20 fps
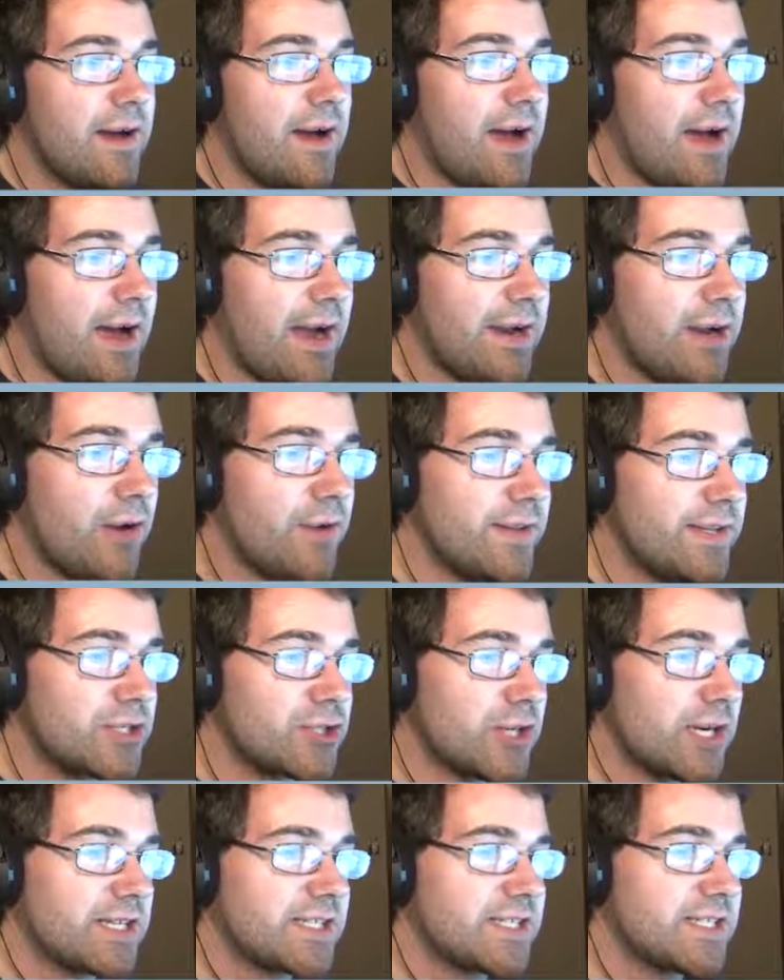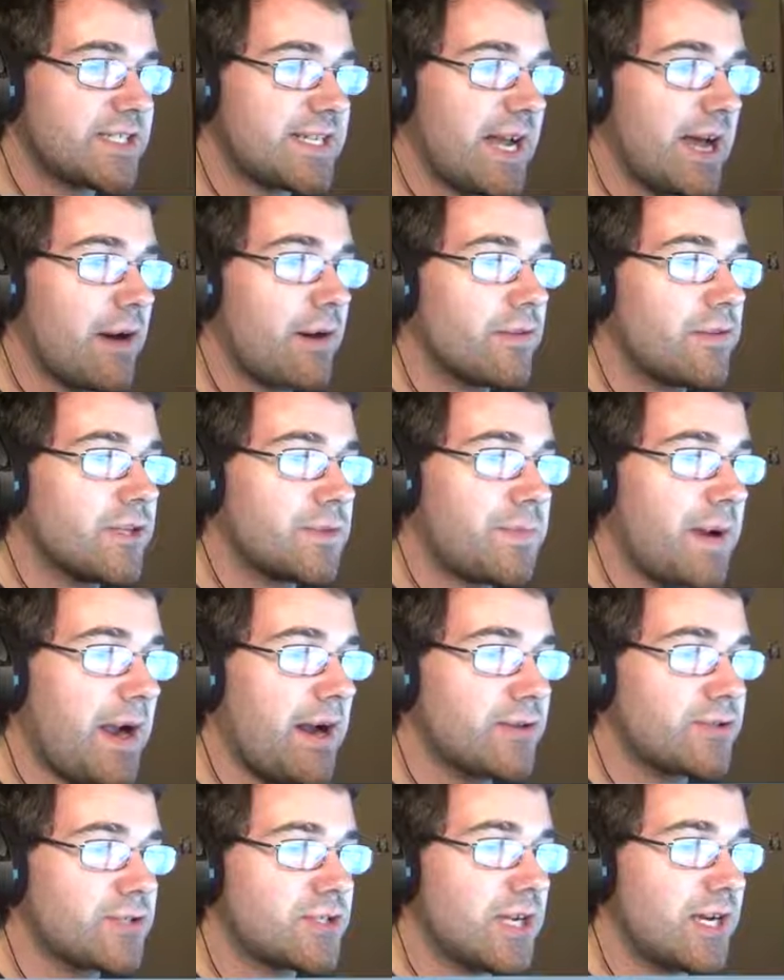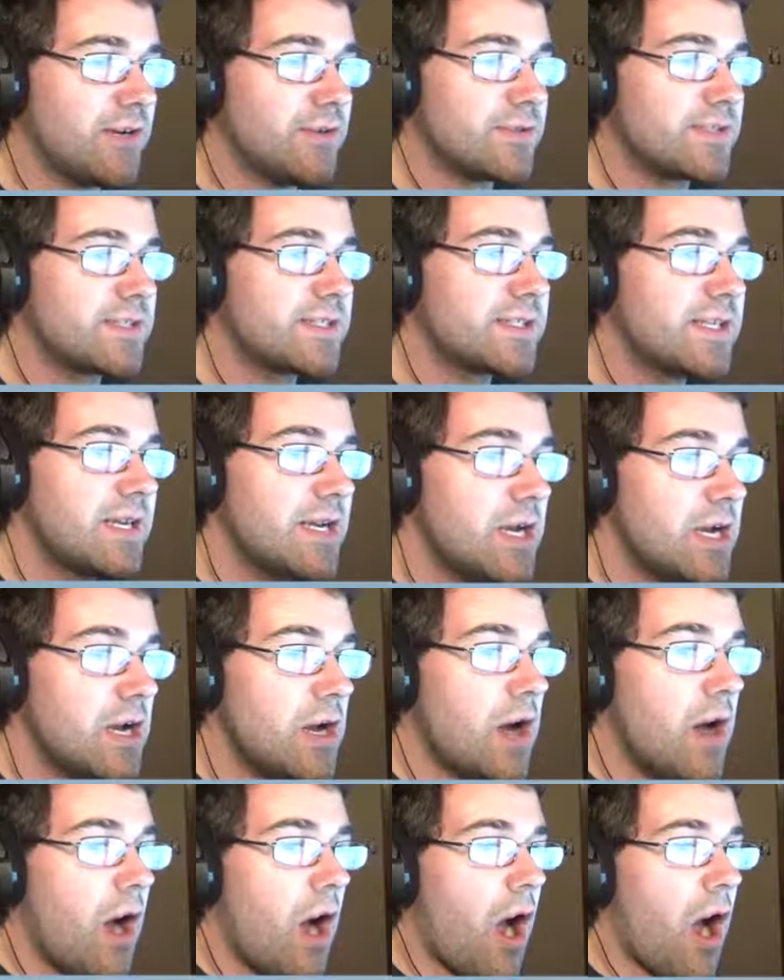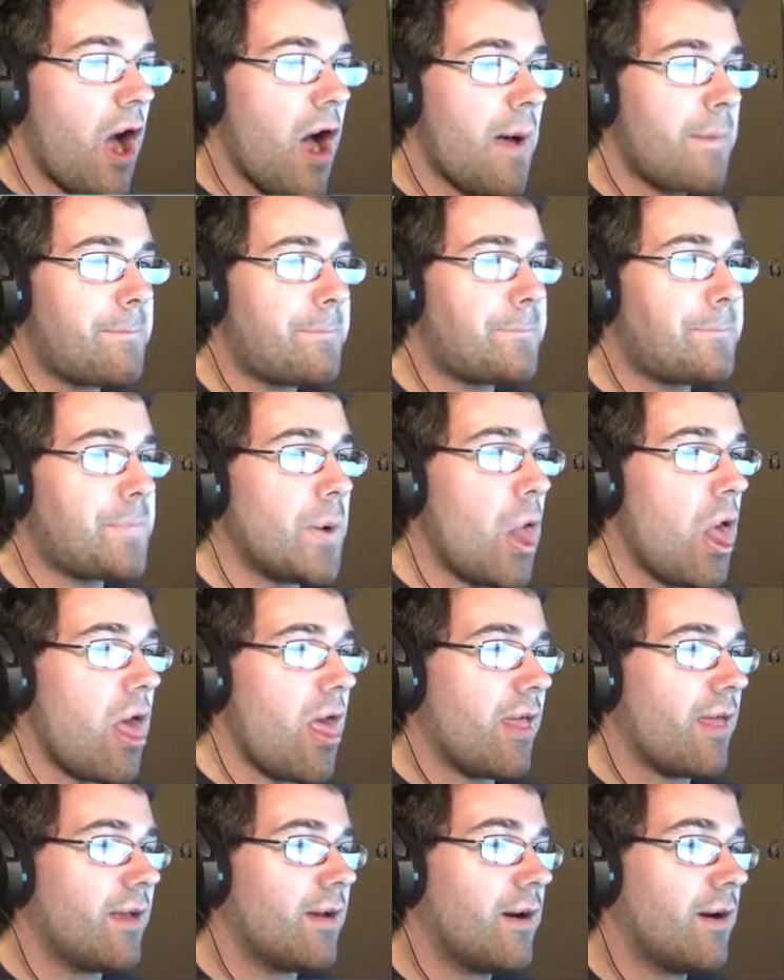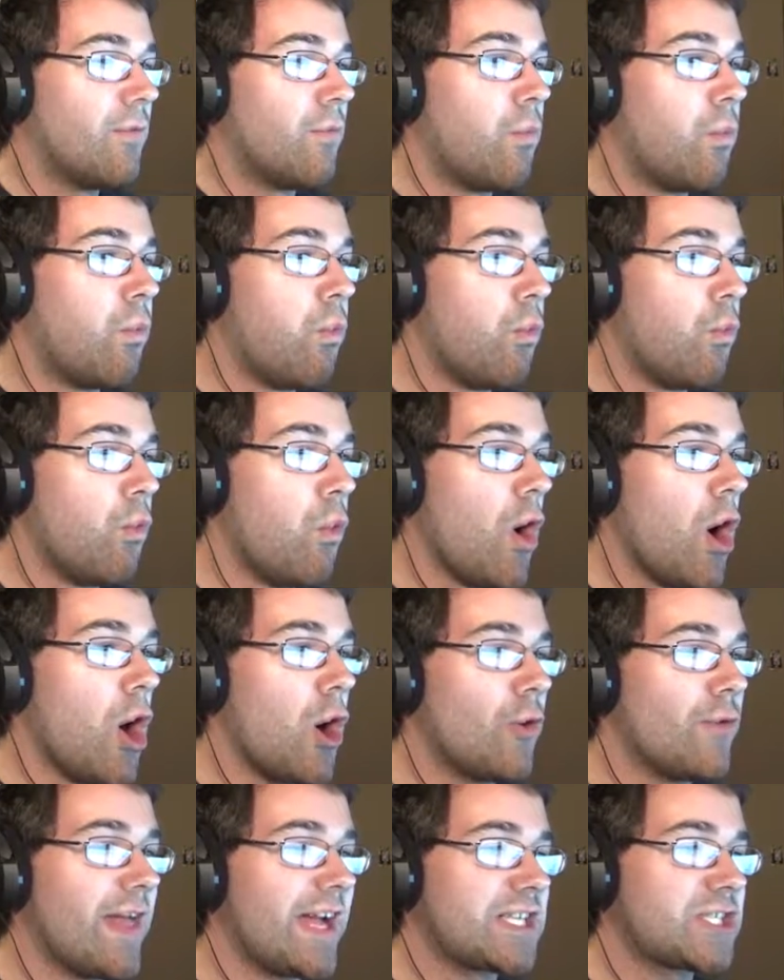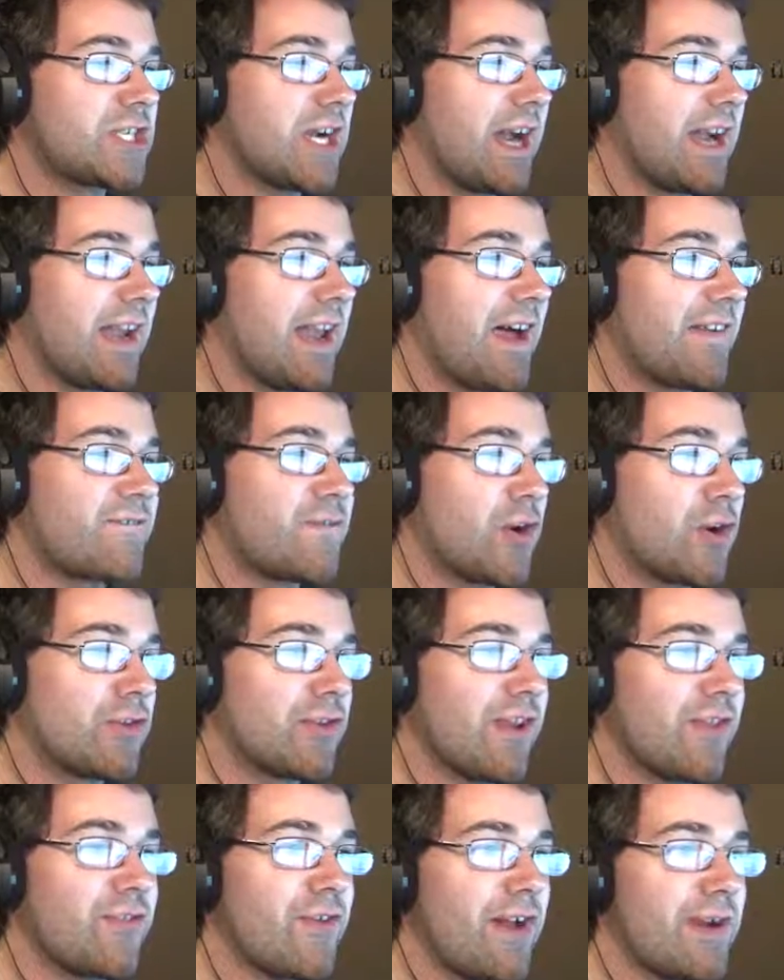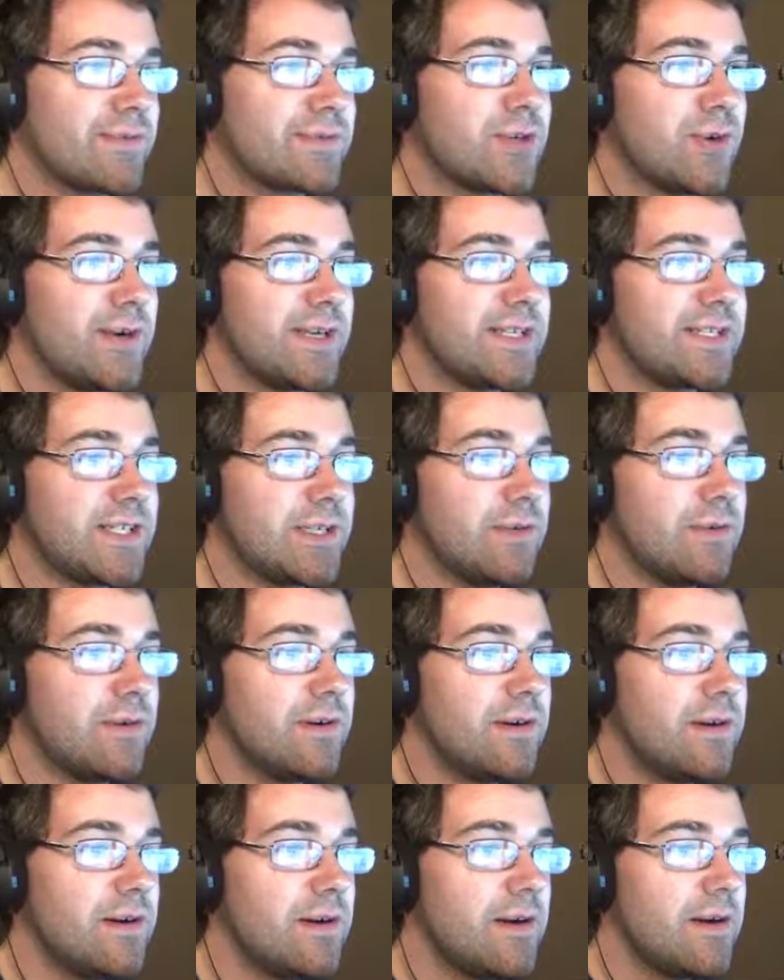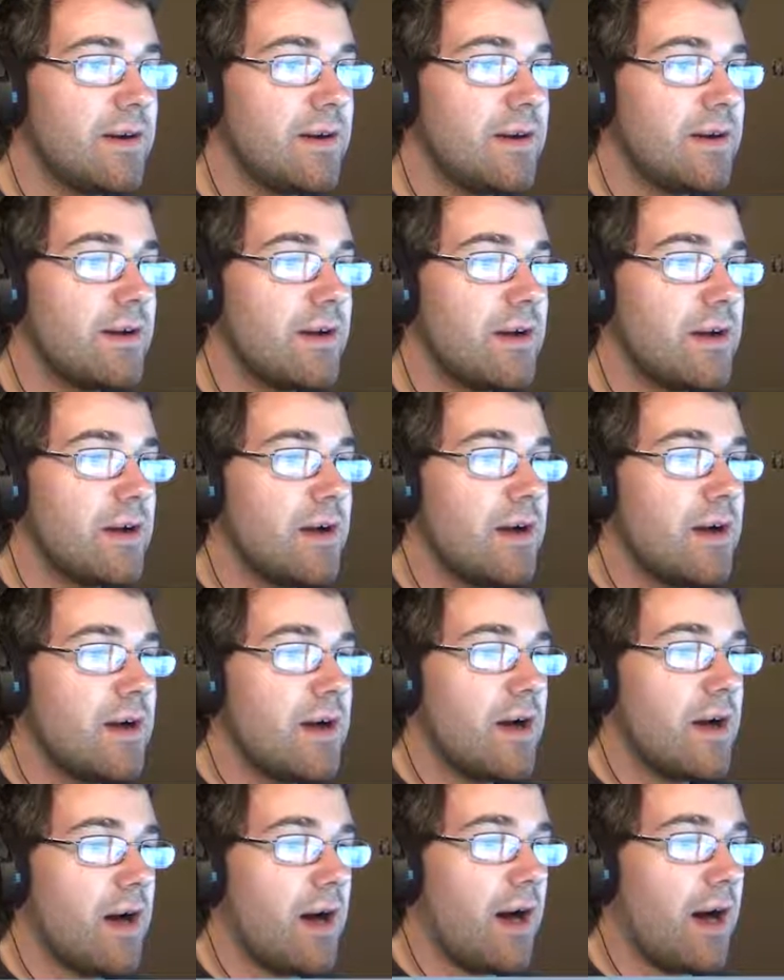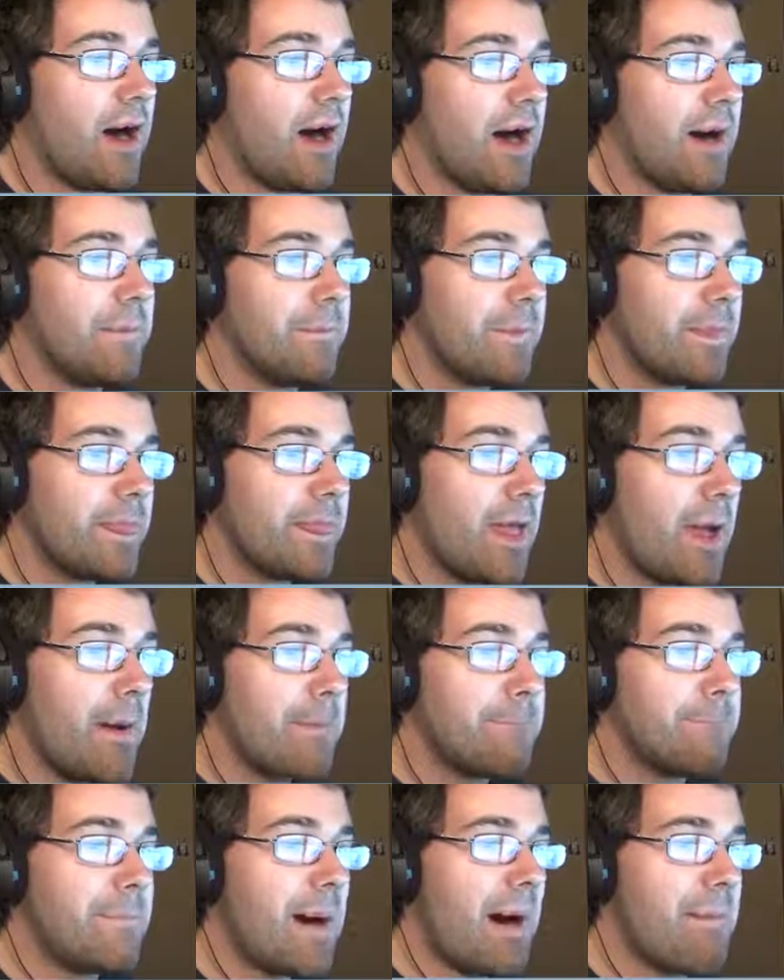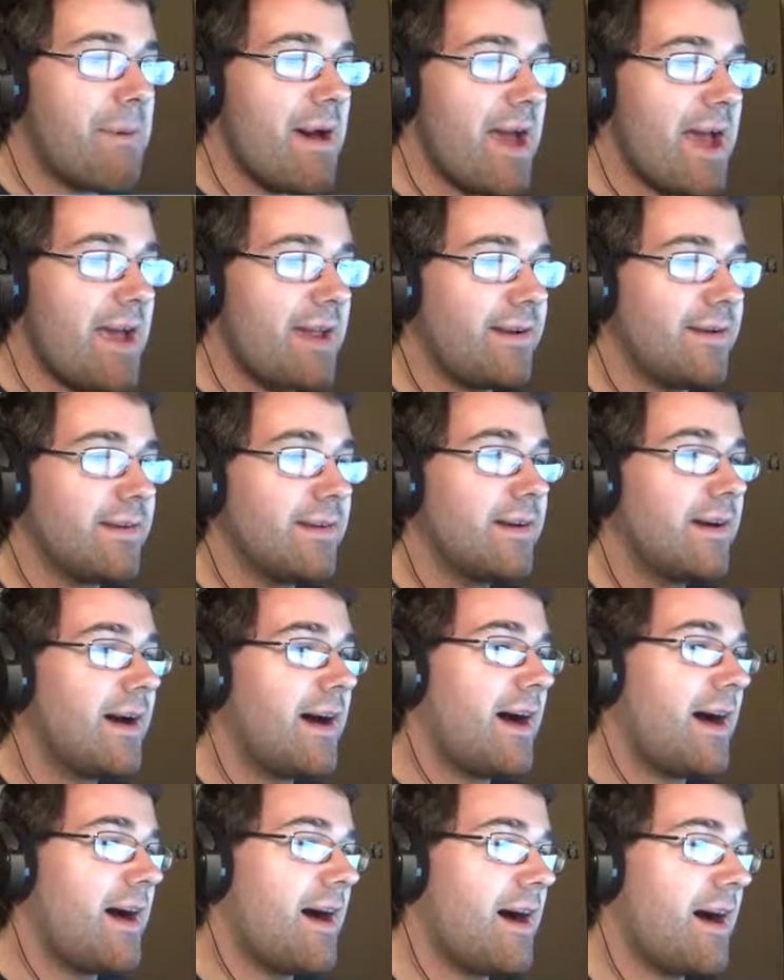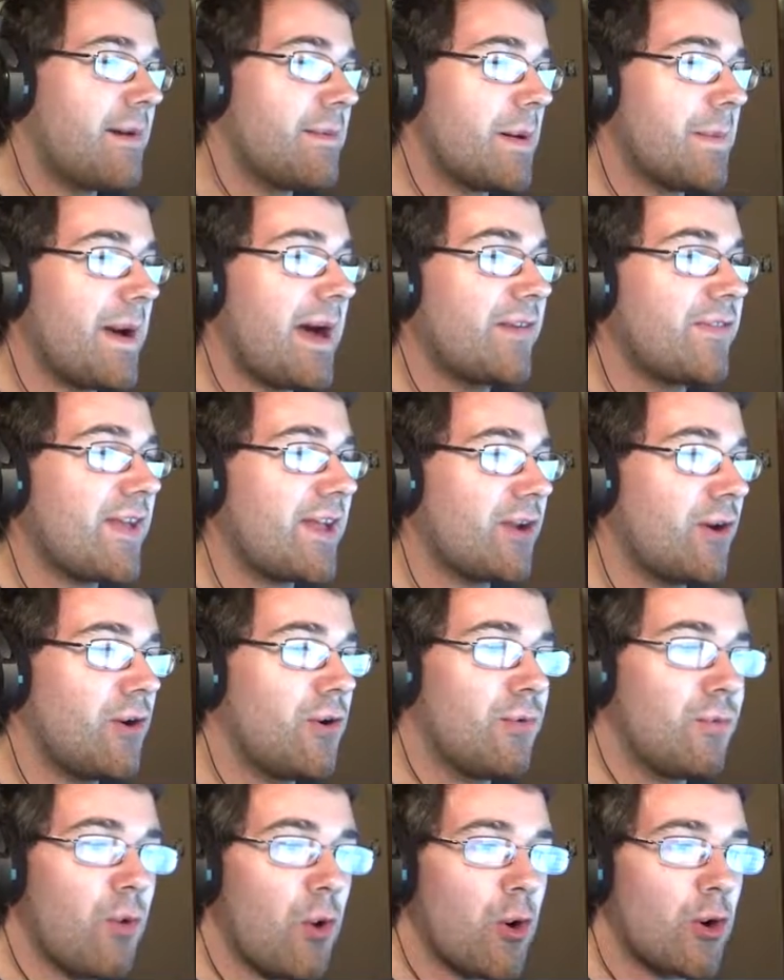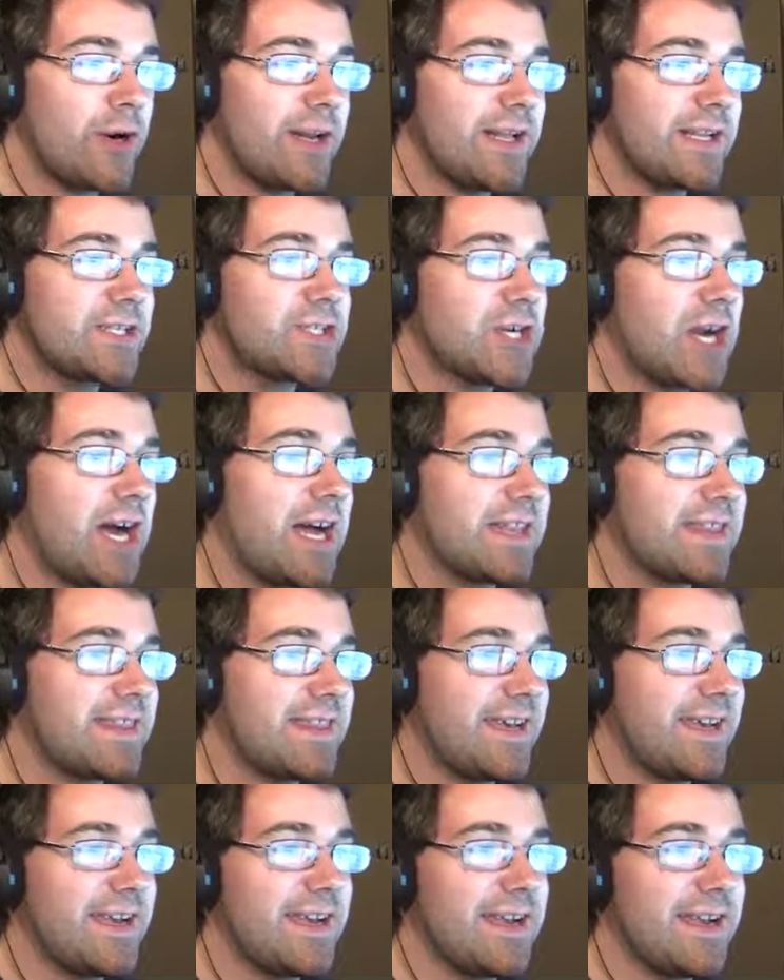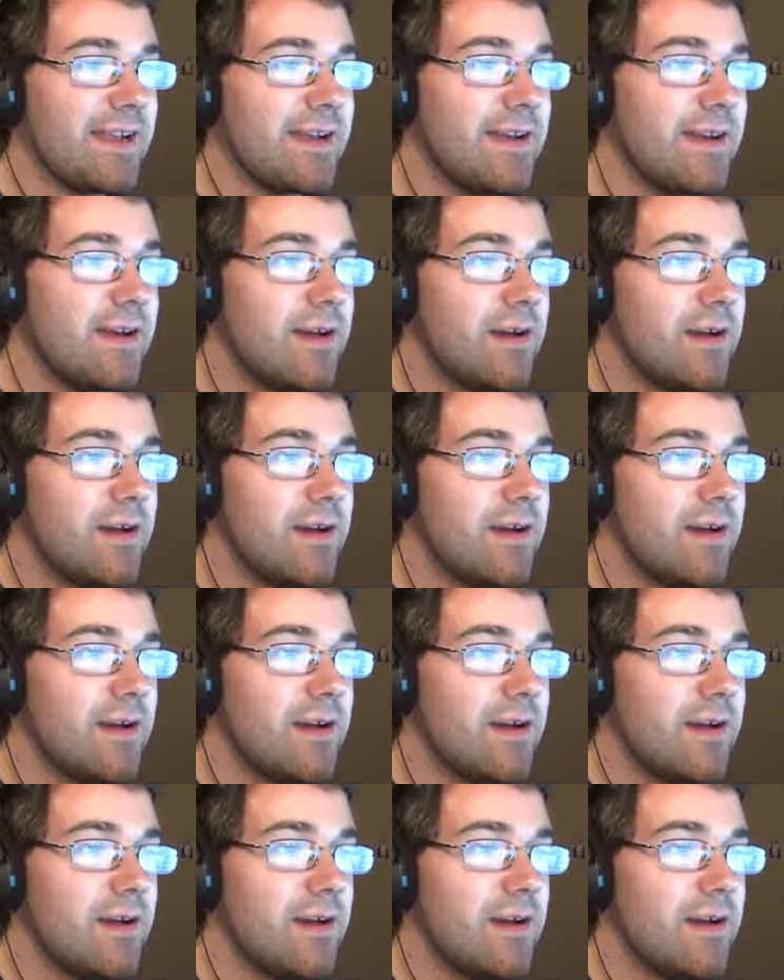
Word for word: I know the instructions now. Those pirates are toasts. Whoa, that shot a lot farther than I thought it was going to. My bad. About that whole warning shot thing.